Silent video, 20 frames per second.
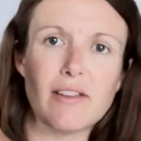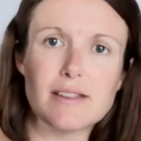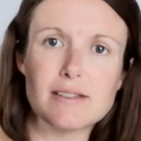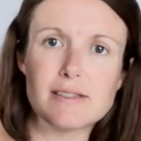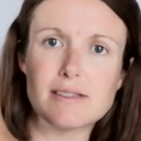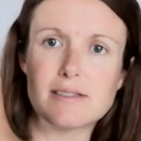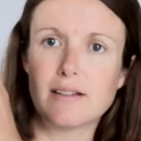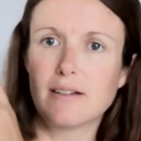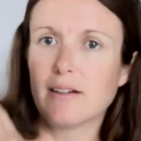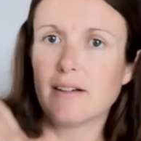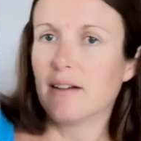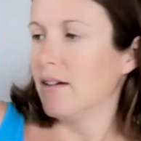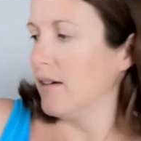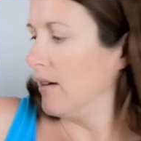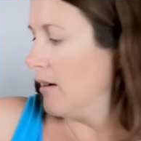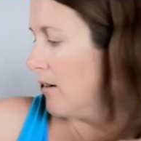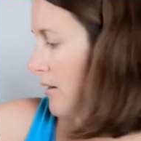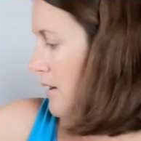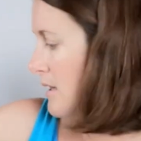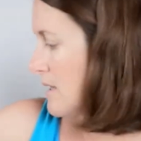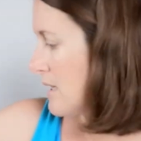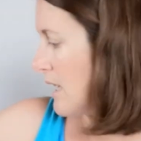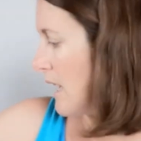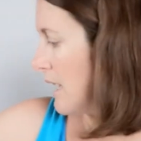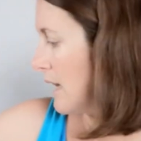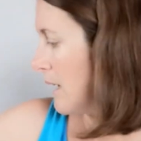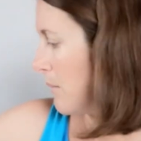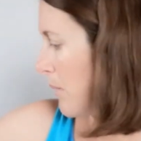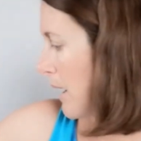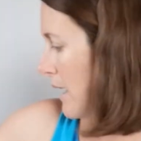this on a
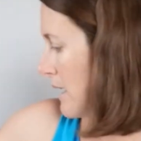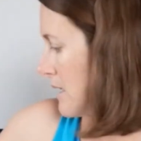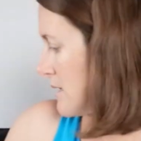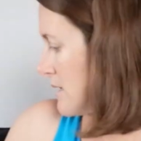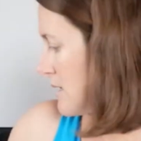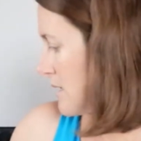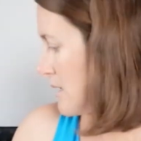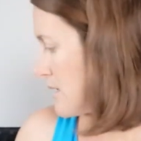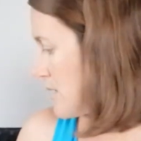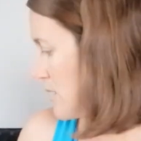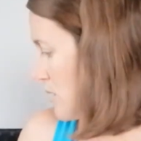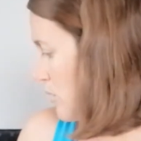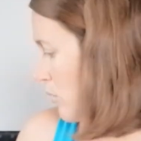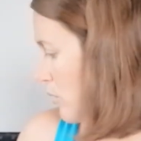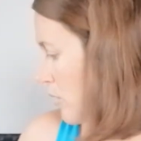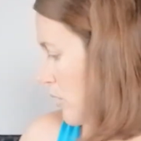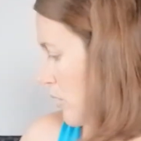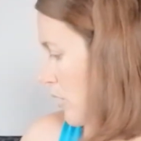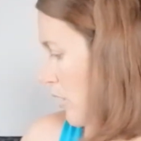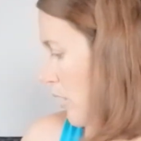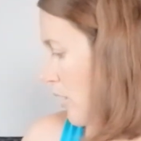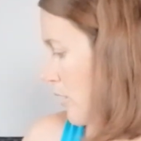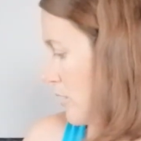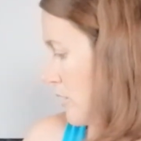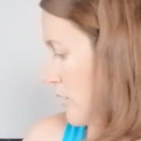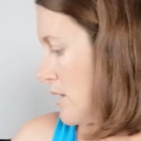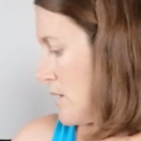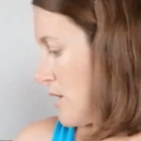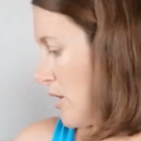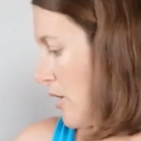daily basis or not.
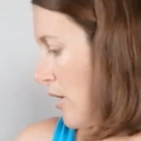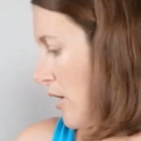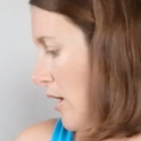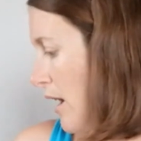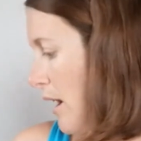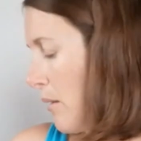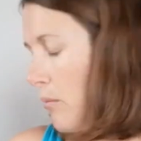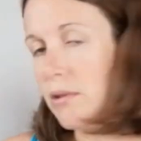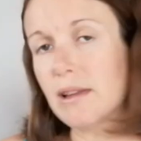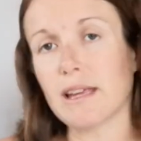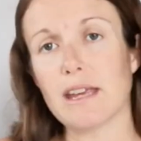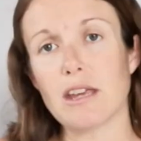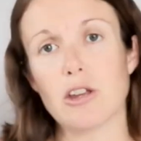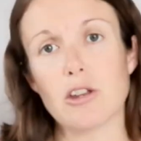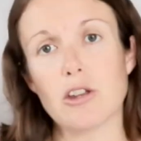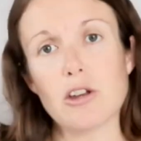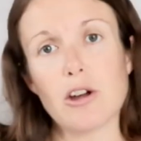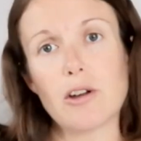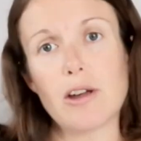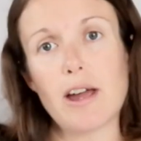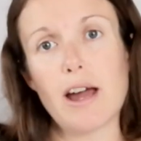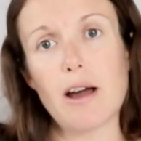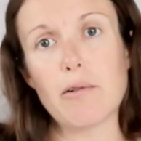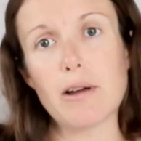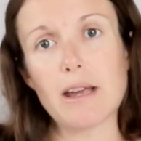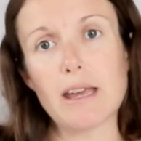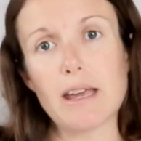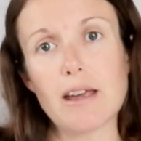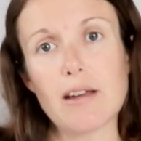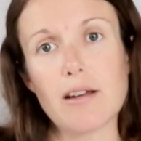So I will let you know how
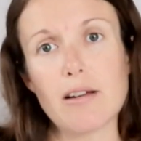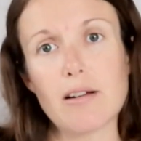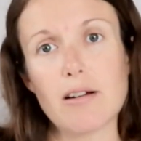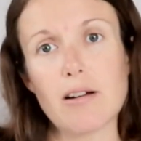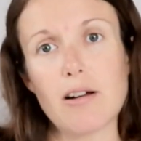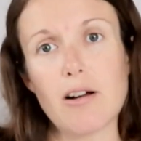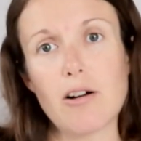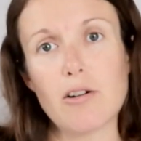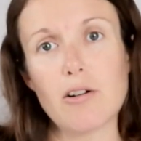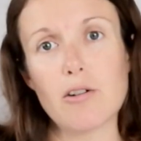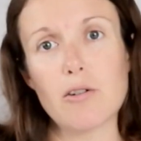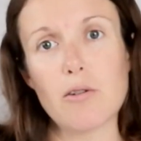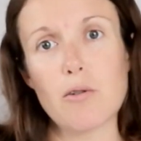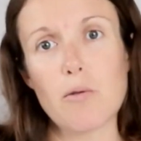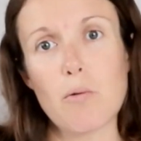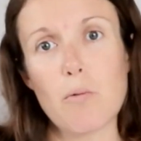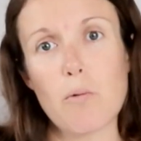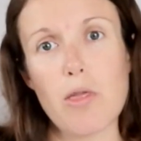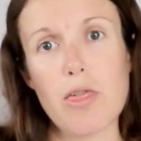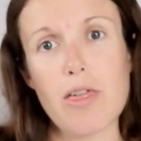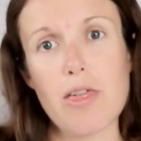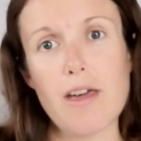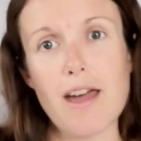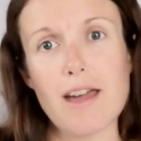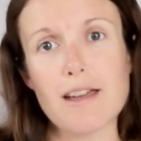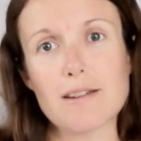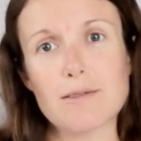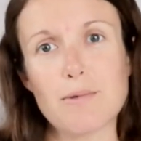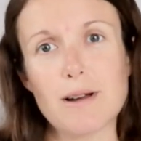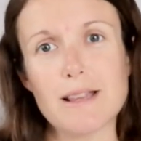I get on with
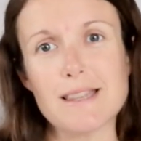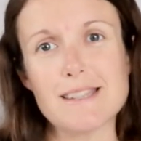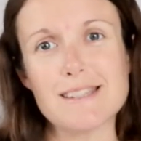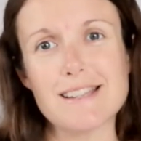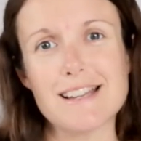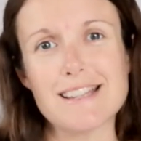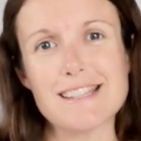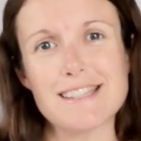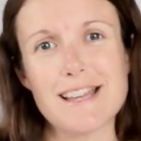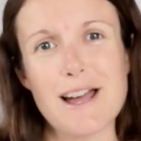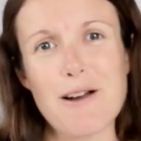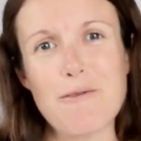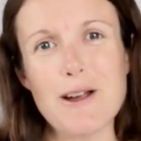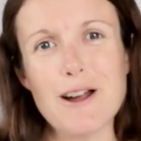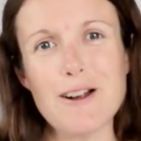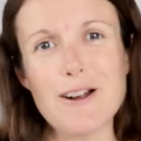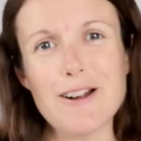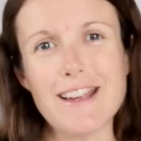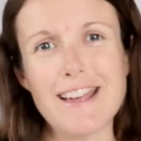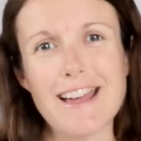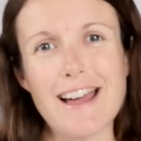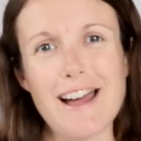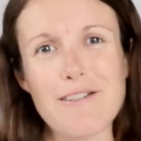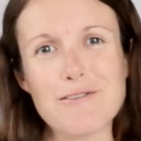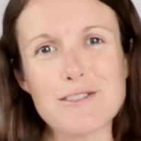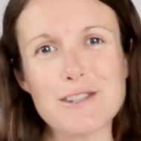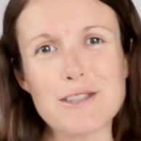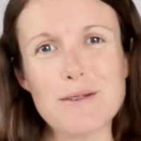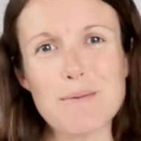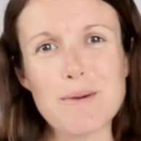that once I start wearing it
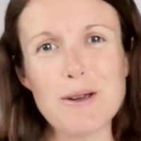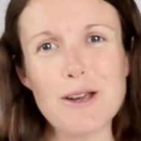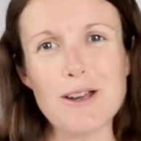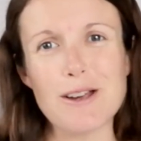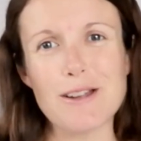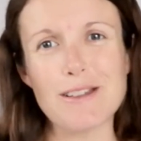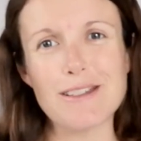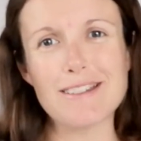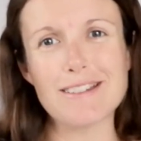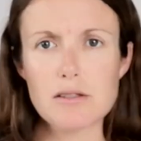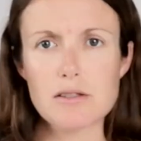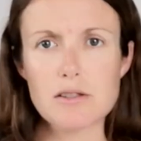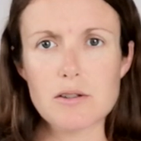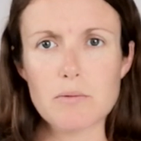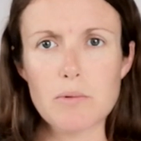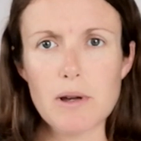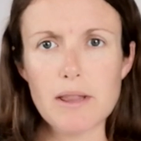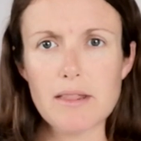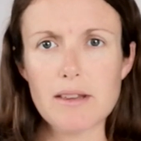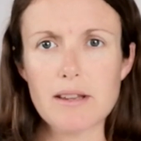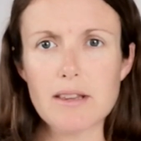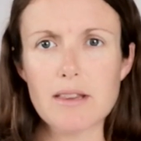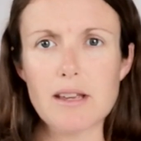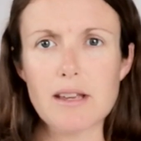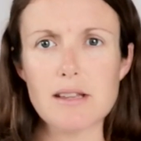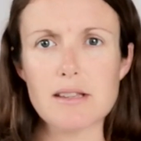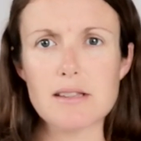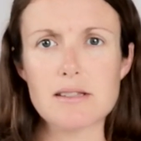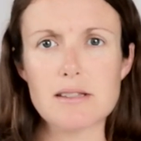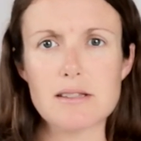after the birth. So one thing
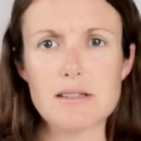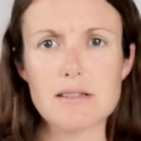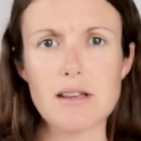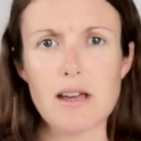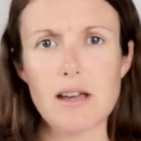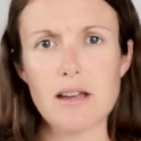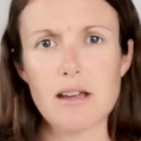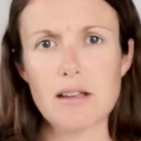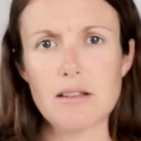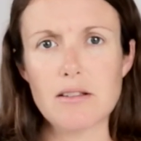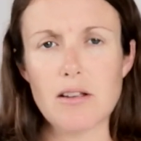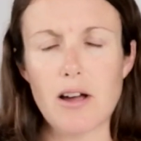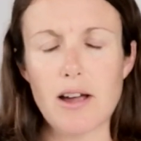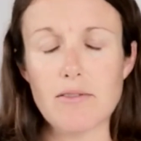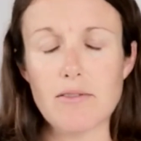that's I